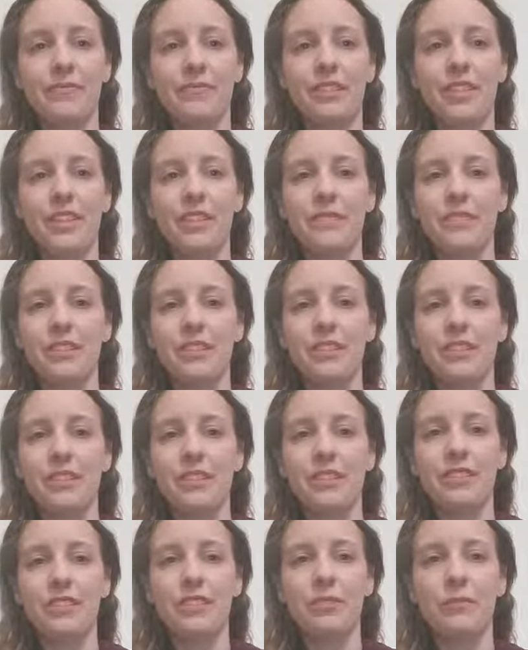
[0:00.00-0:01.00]
Even
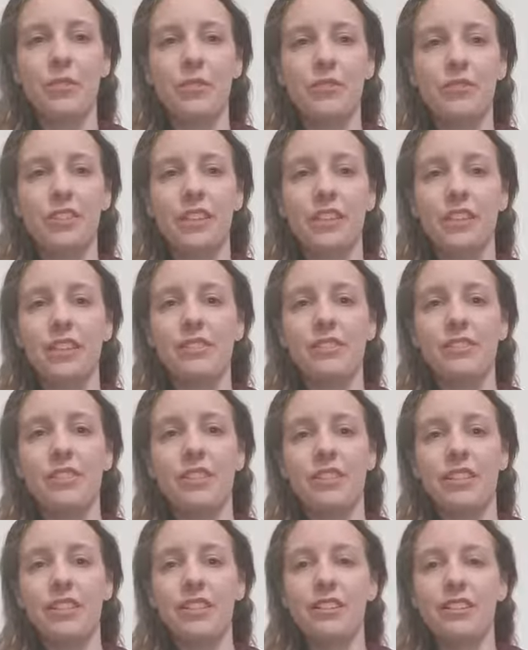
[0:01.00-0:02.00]
smoking is
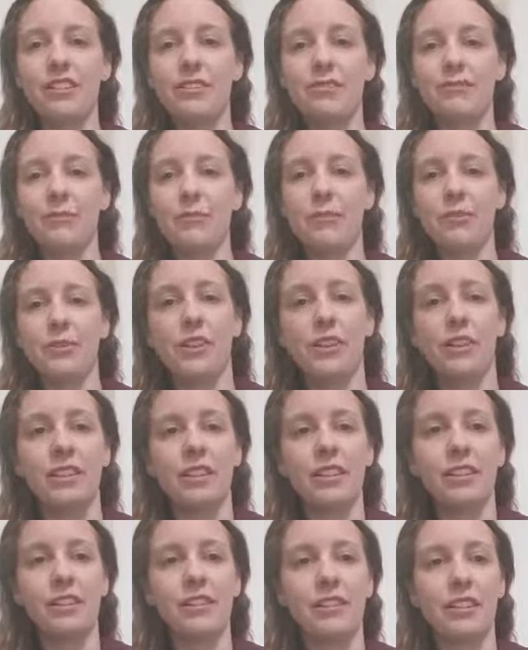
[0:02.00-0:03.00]
on here for a
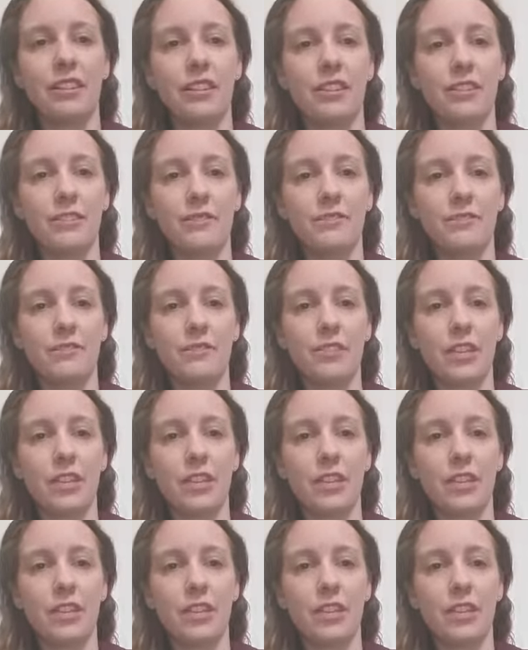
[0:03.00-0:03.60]
list of